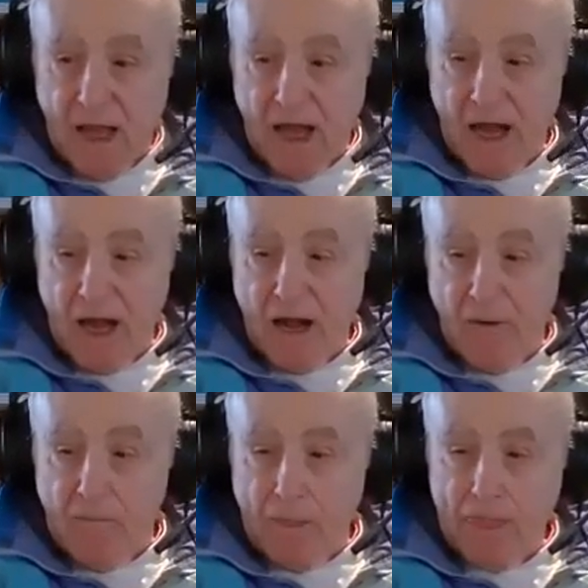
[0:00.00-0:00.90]

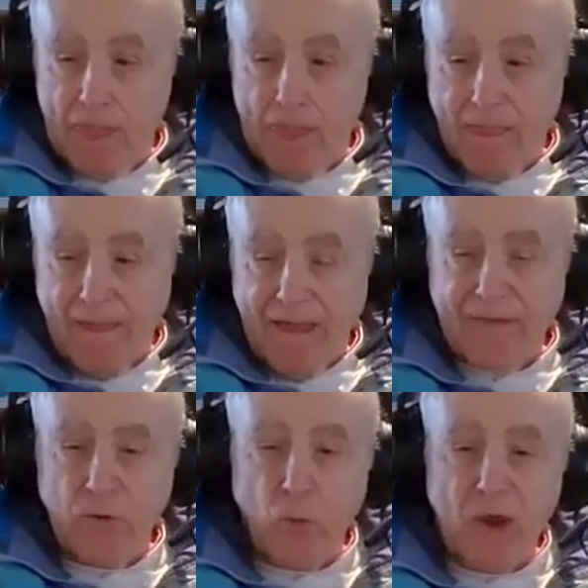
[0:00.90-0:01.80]
um
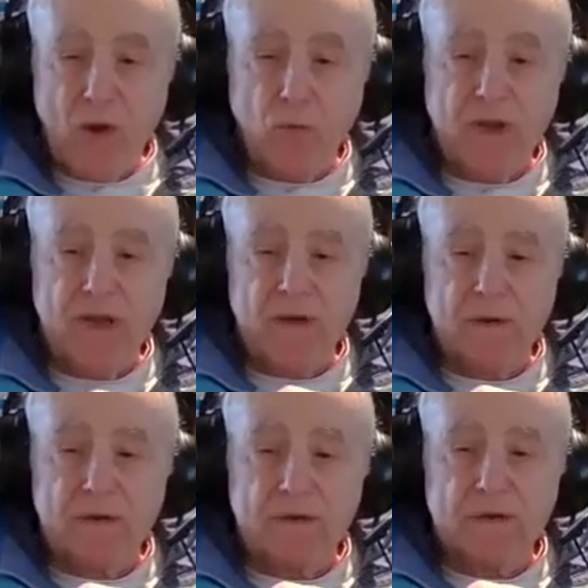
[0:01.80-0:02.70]
and the way we
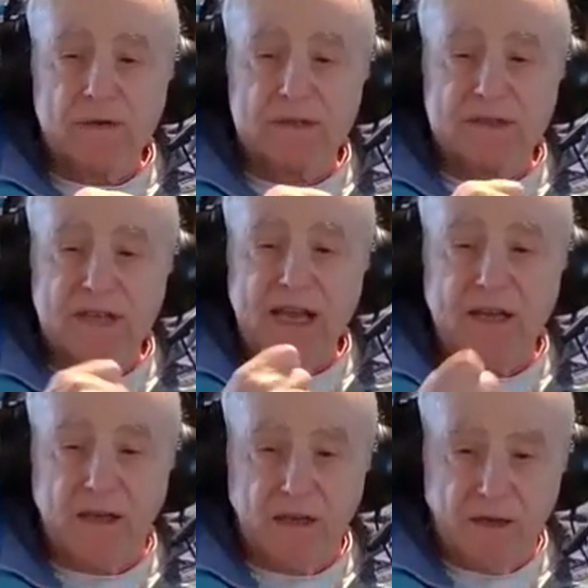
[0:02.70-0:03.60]

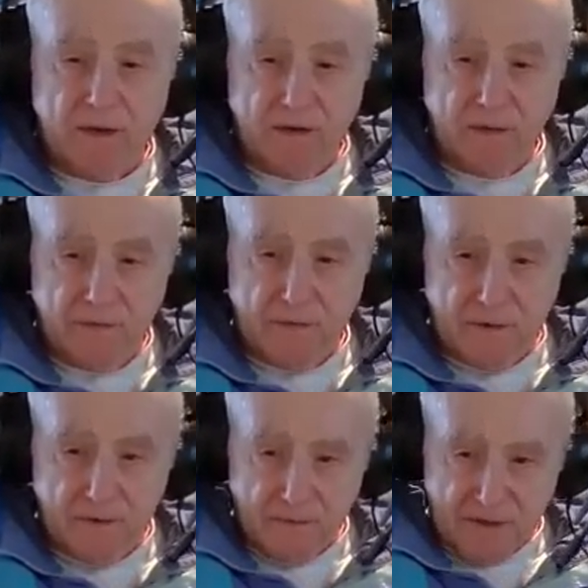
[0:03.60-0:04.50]
stated
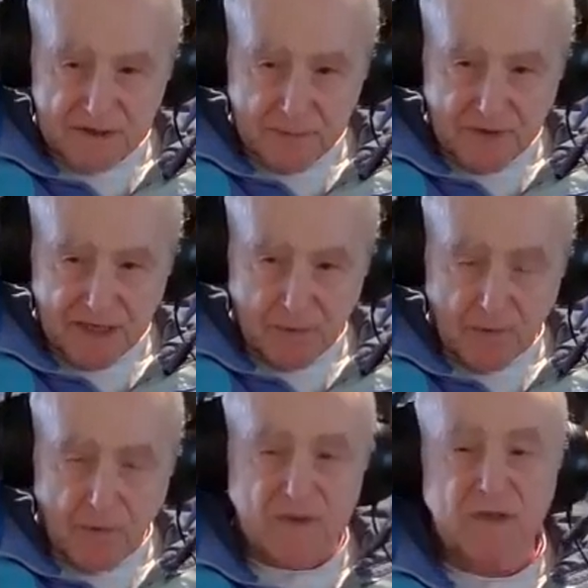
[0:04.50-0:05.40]
this to begin
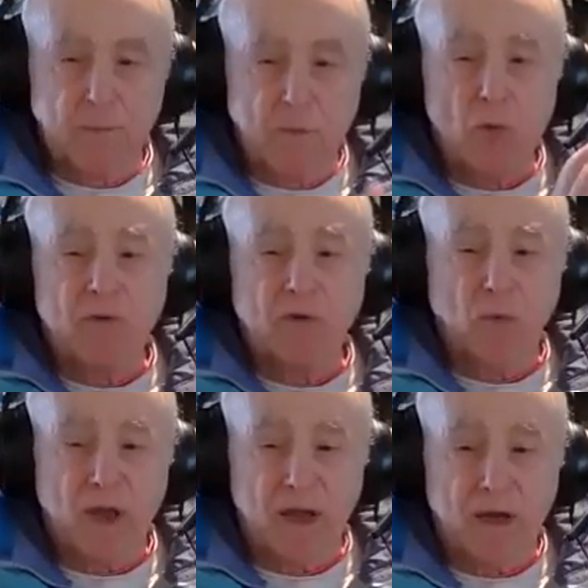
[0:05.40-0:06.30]
with was the moment
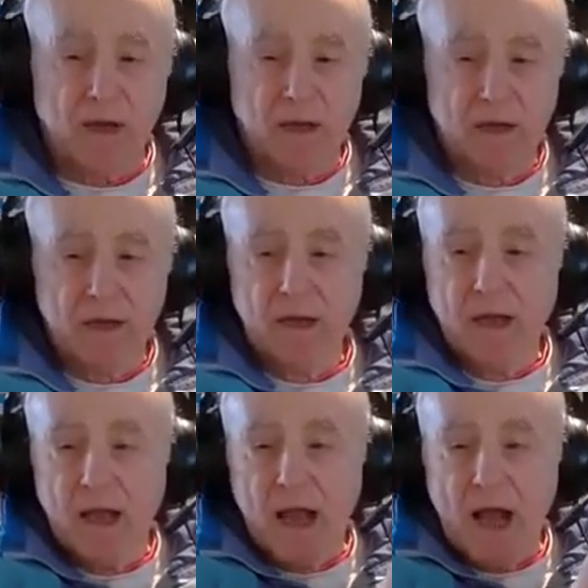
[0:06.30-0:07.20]
when
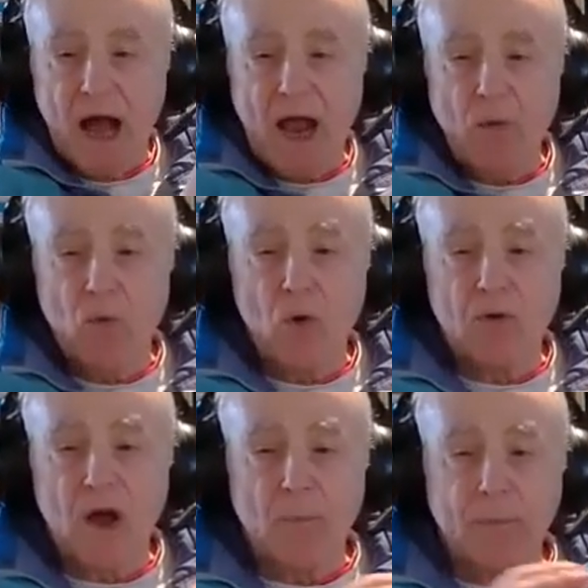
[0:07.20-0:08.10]
I
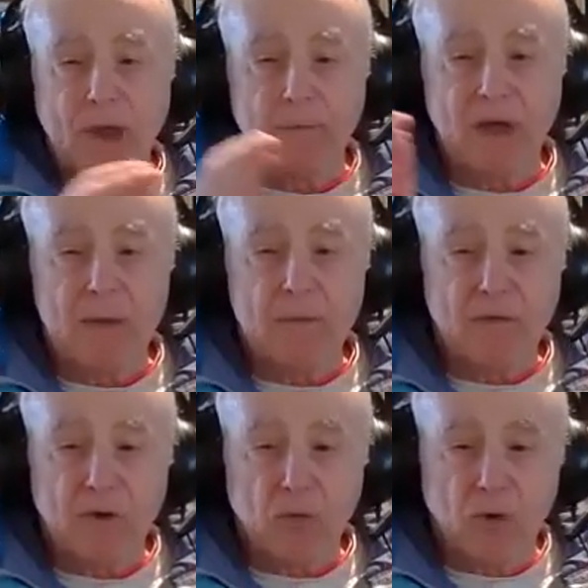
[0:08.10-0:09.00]
woke up and my
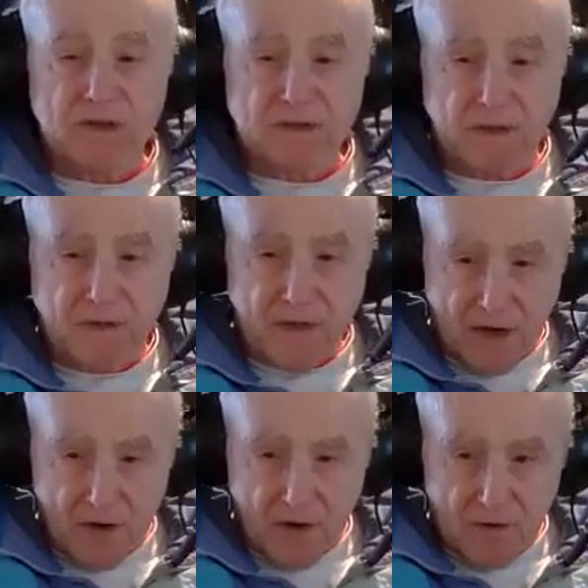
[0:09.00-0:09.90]
mother wasn't
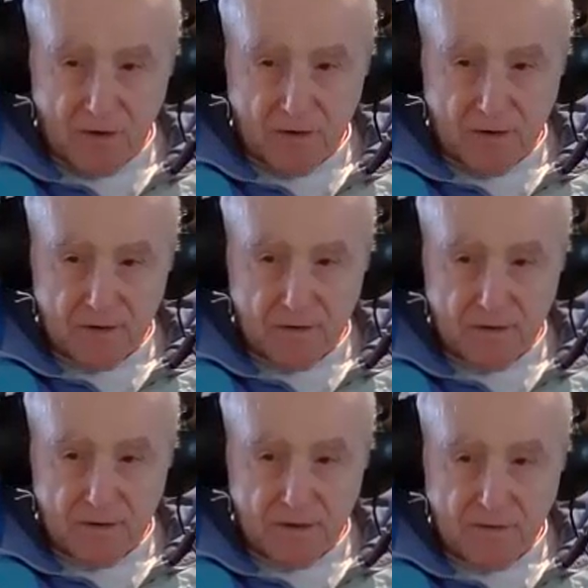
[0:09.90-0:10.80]
there.
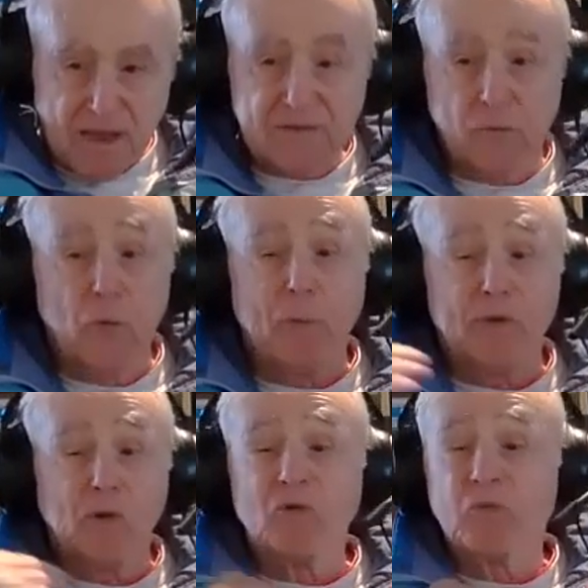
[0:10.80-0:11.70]
Mm-hmm. That's,
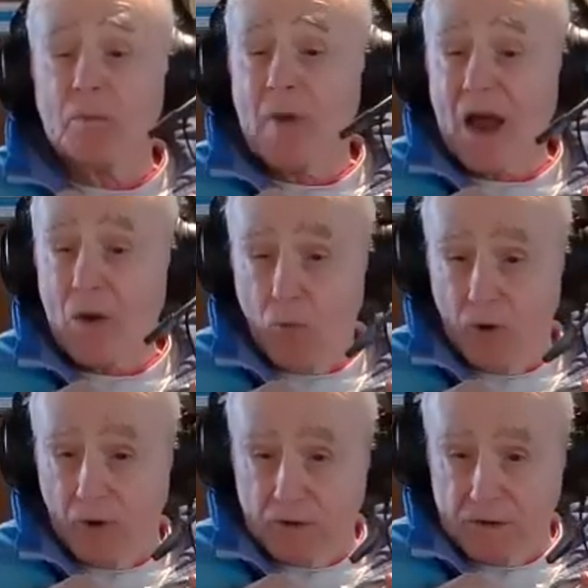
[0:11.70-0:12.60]
but those were my
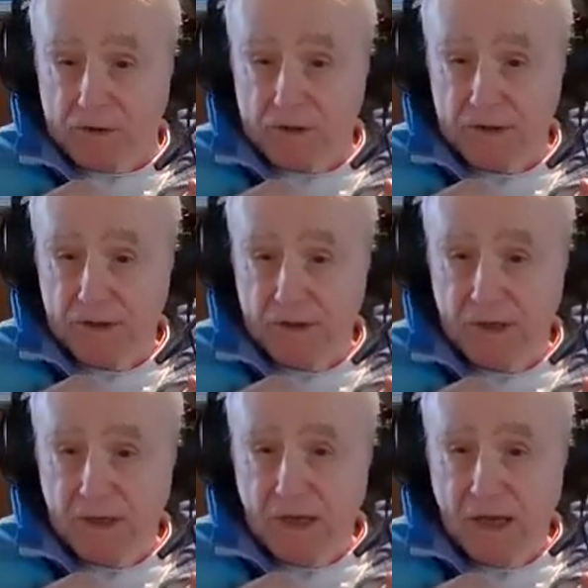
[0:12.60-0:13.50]
words.
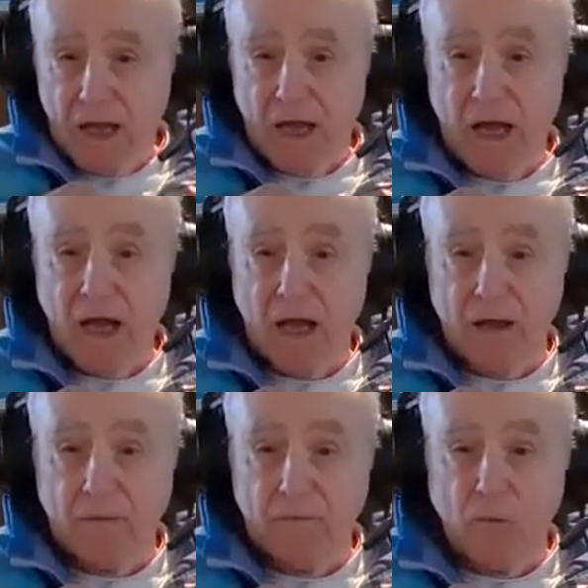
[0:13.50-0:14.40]
Yeah.
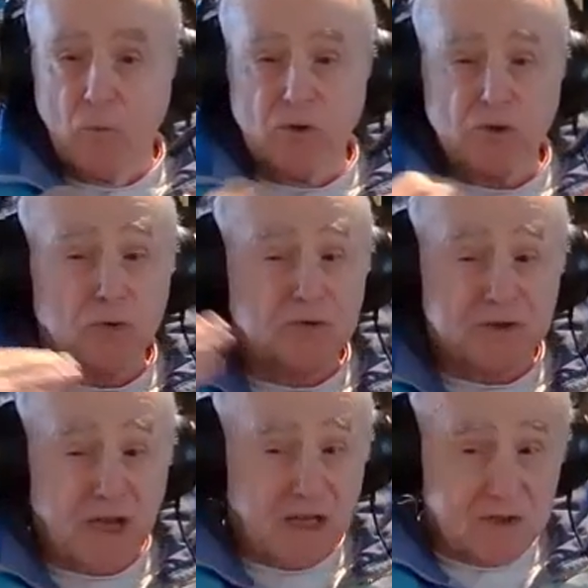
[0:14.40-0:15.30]
Uh, would you
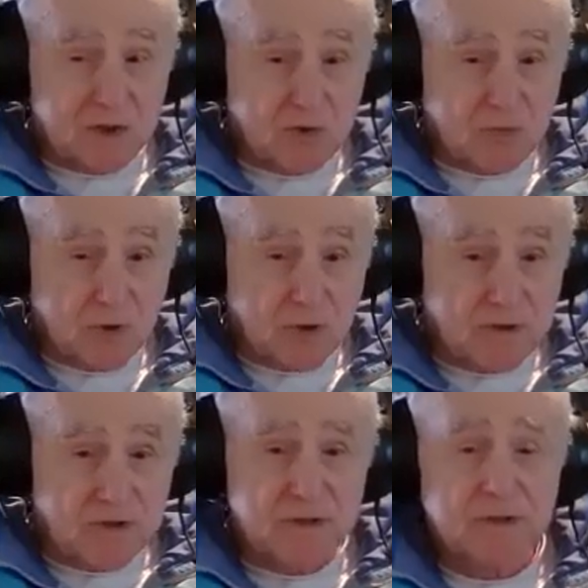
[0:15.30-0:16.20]
change those
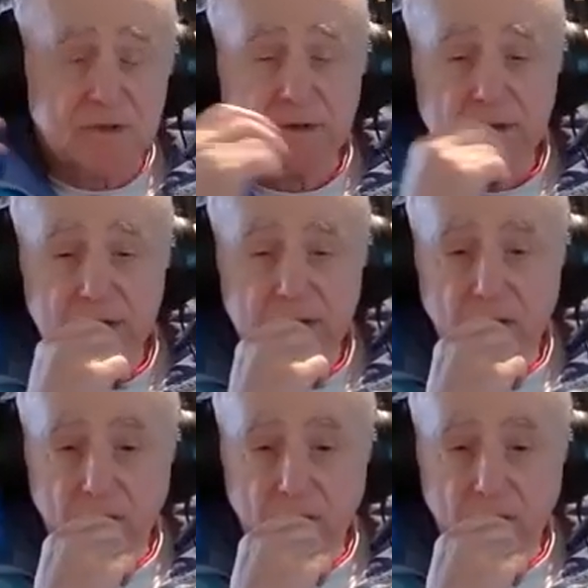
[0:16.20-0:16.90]
words? No.